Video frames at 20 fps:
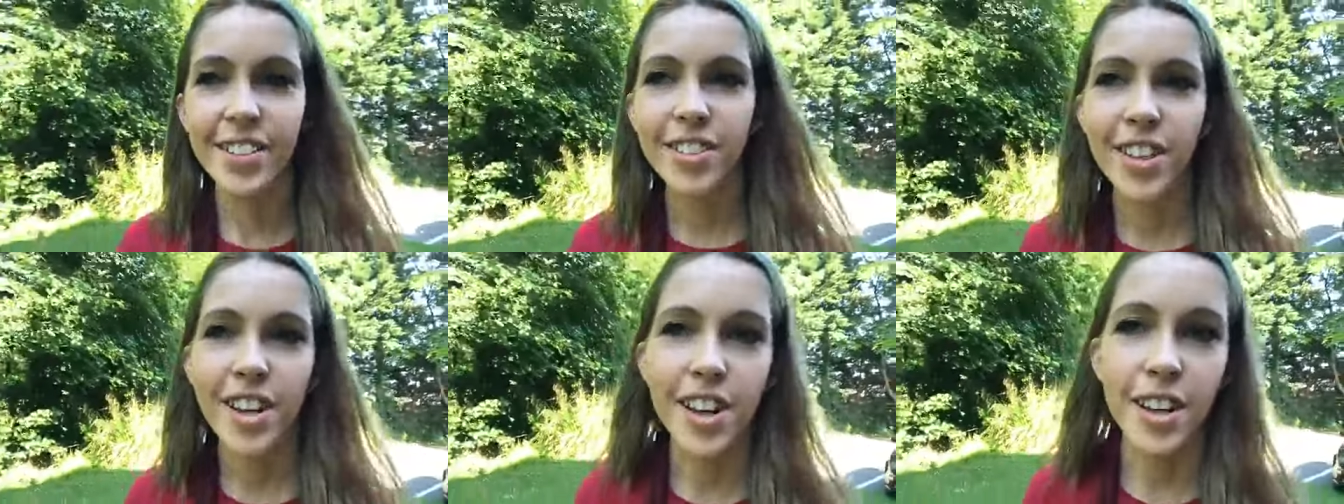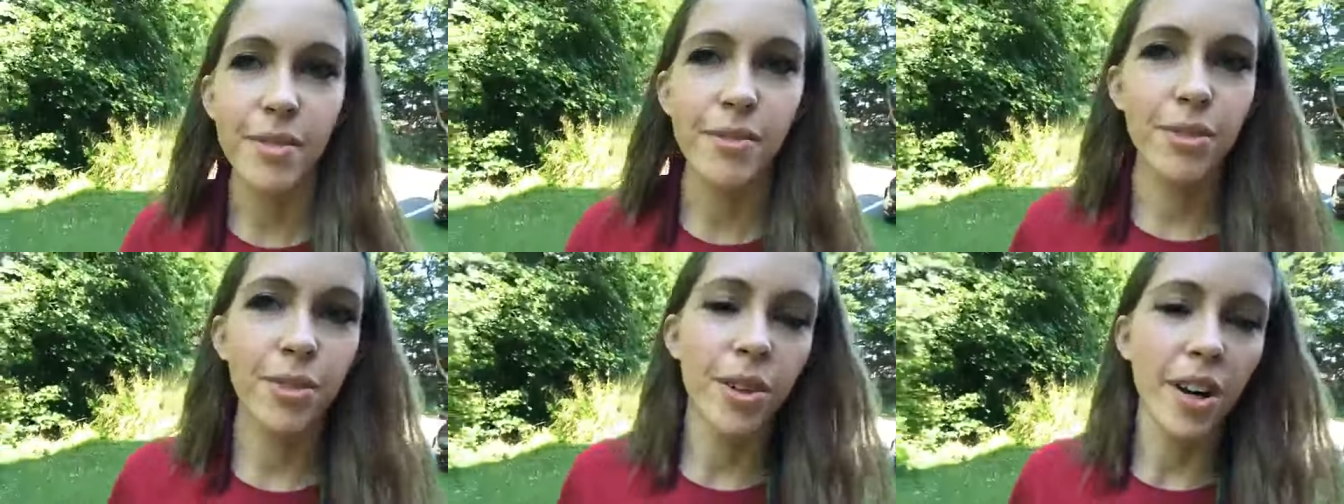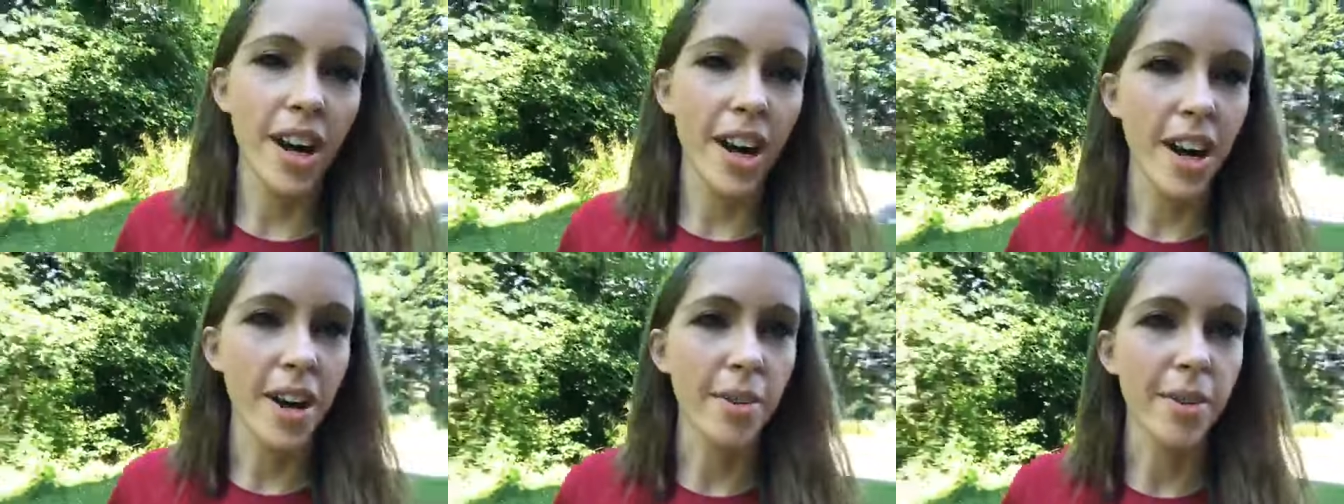time
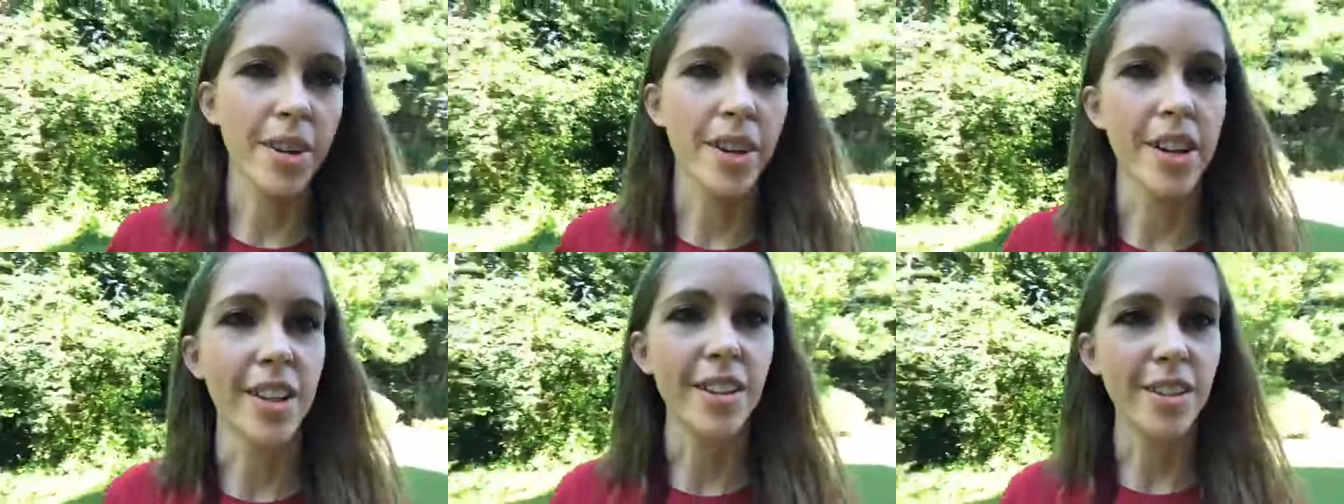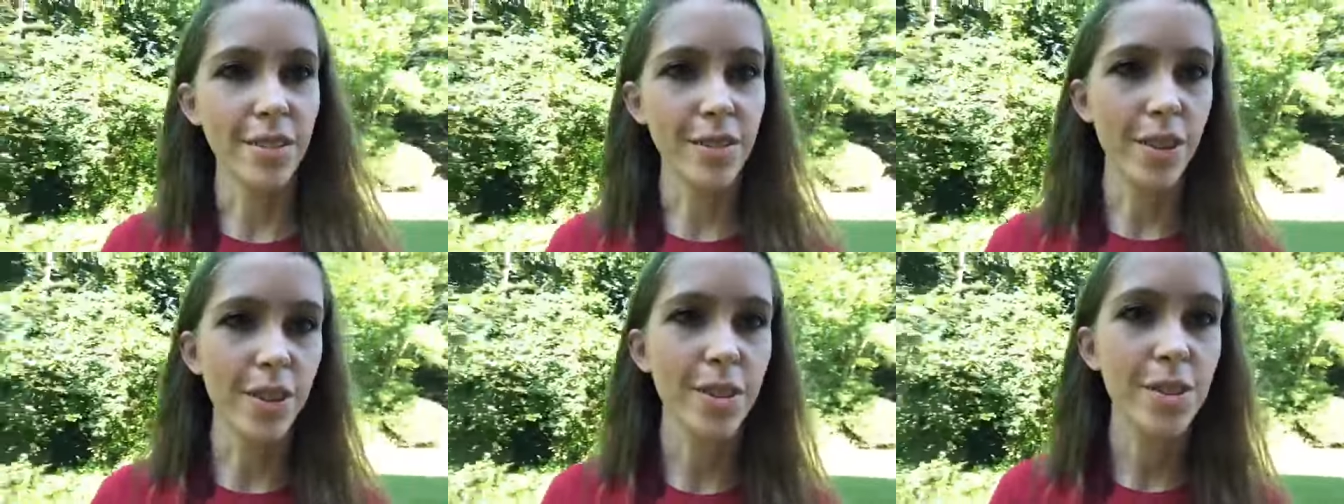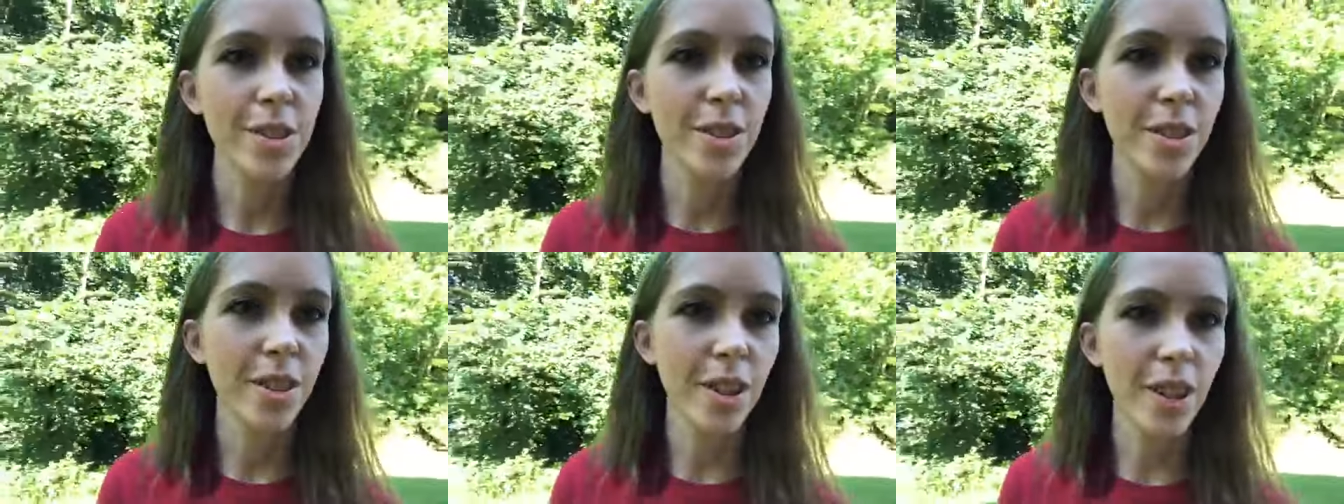for our
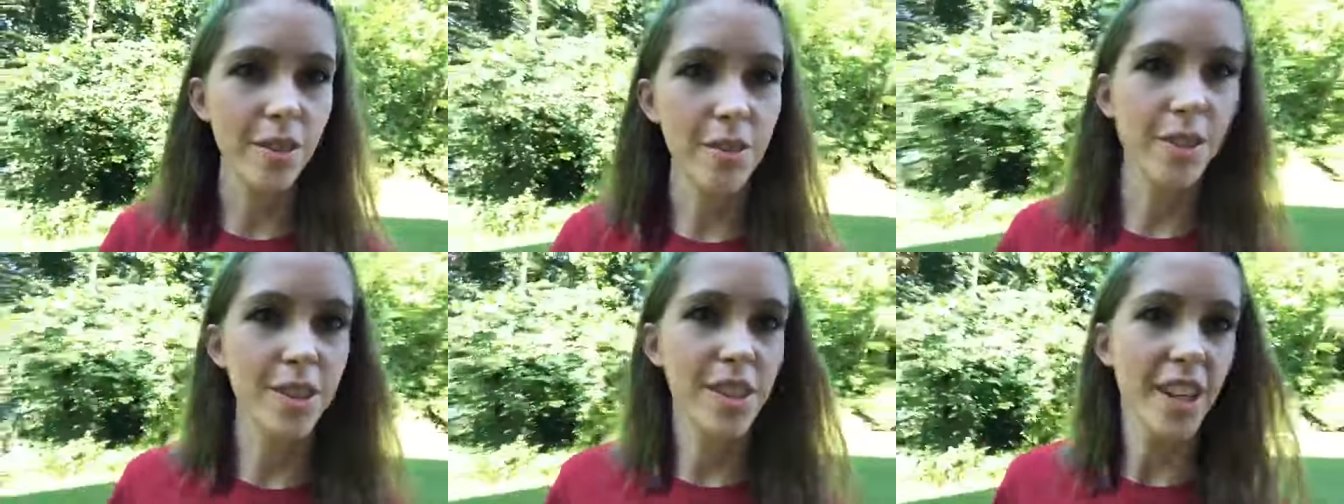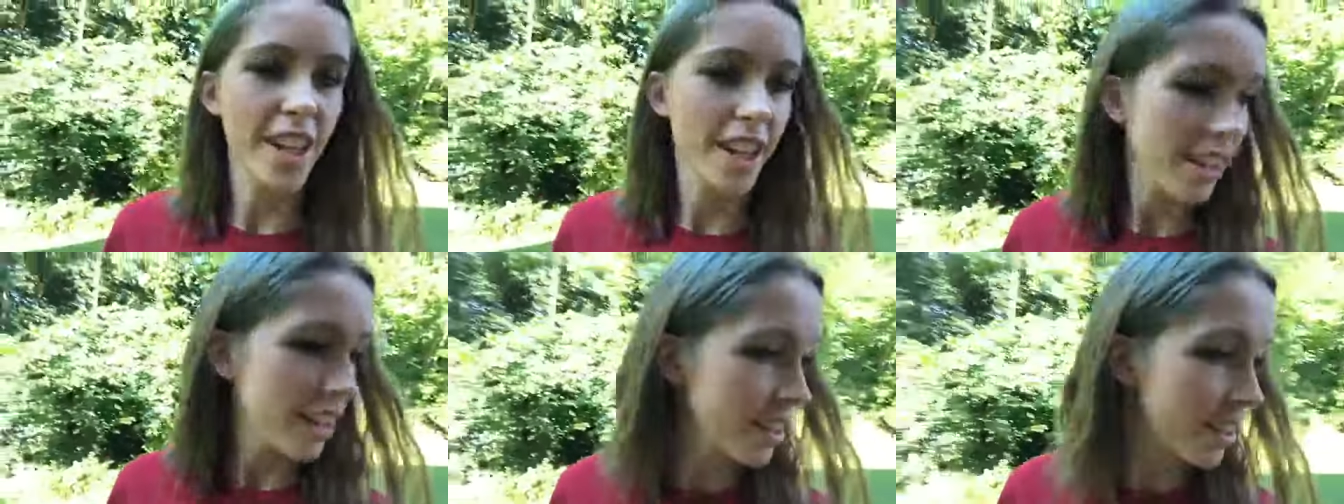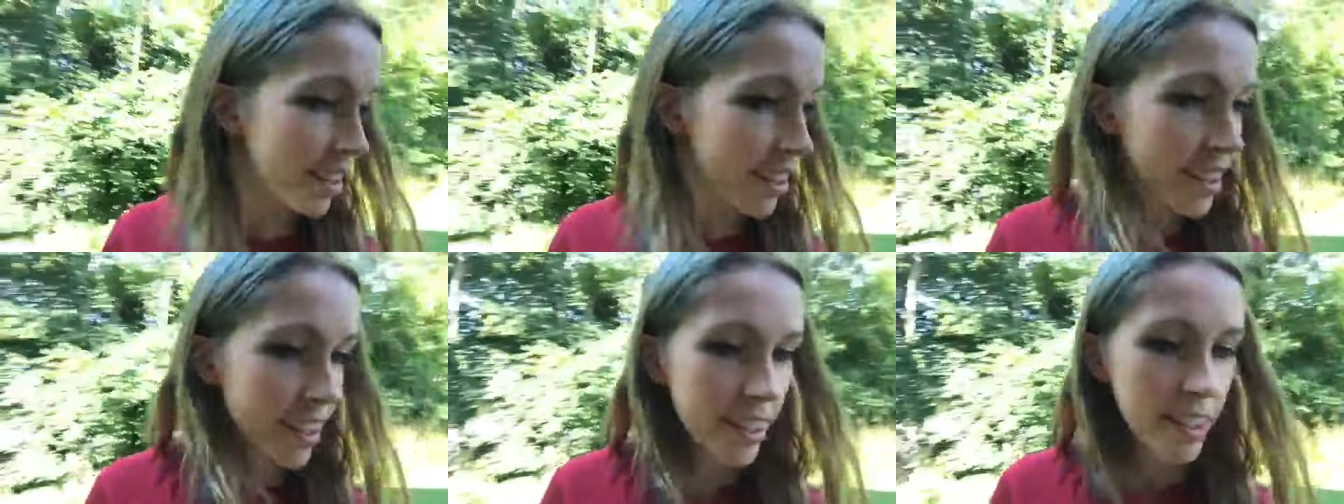devotional of the day.
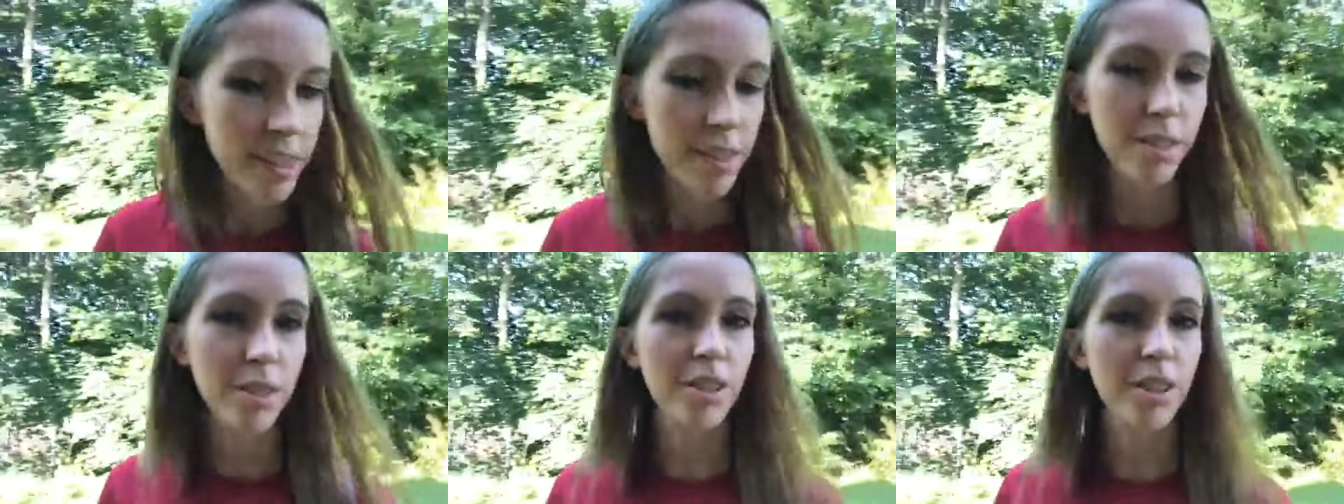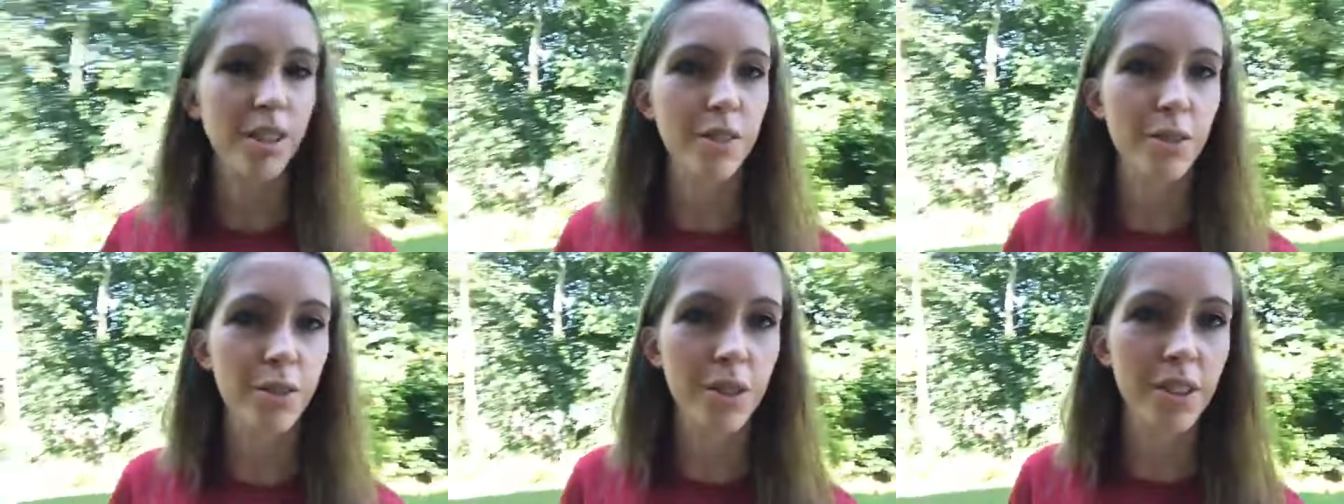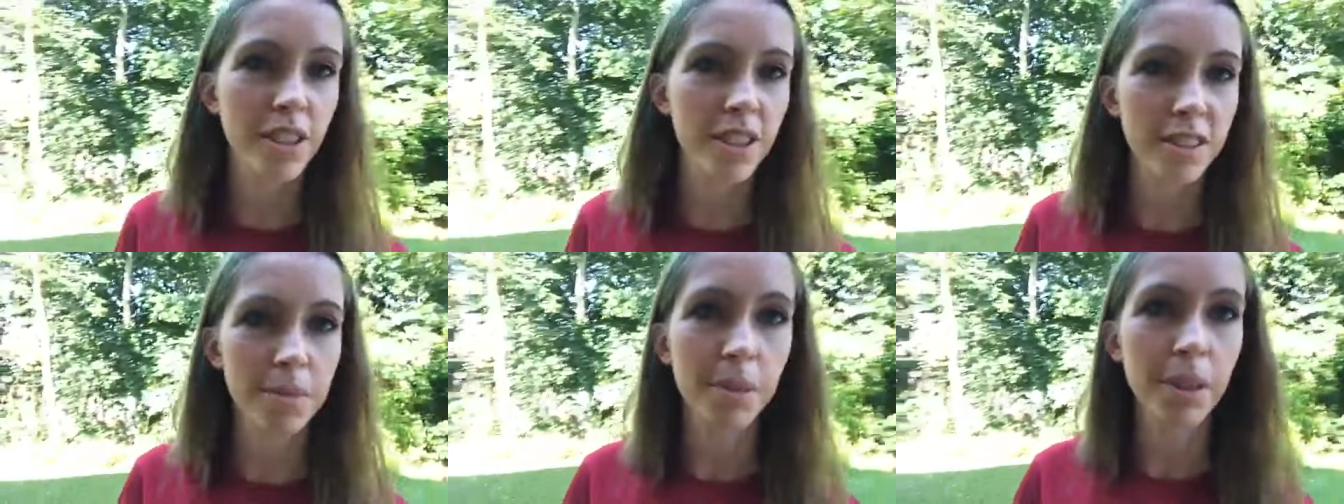Just looking for a
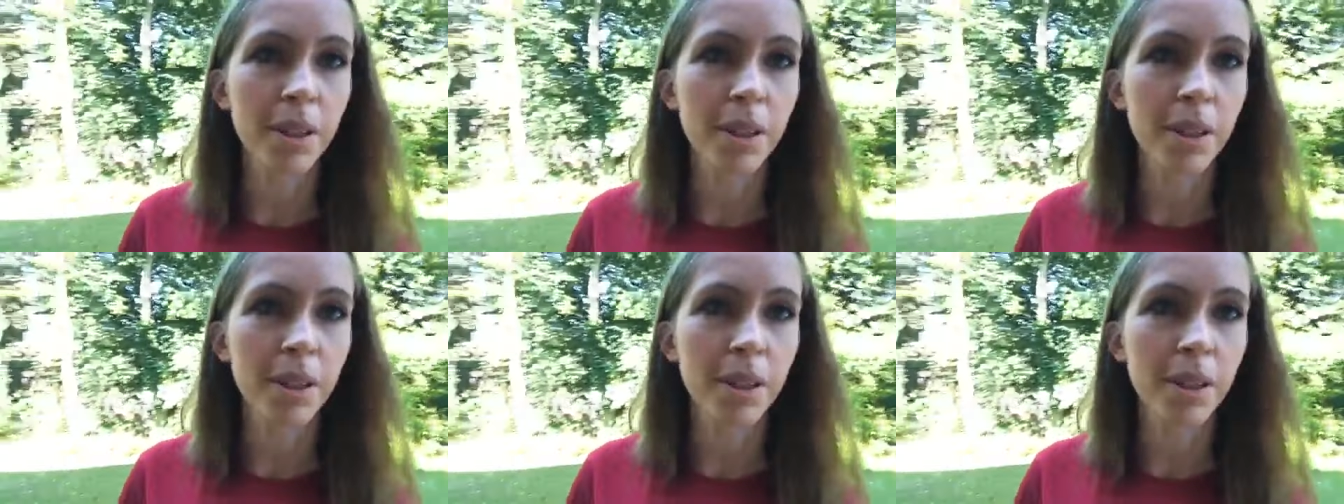nice bit of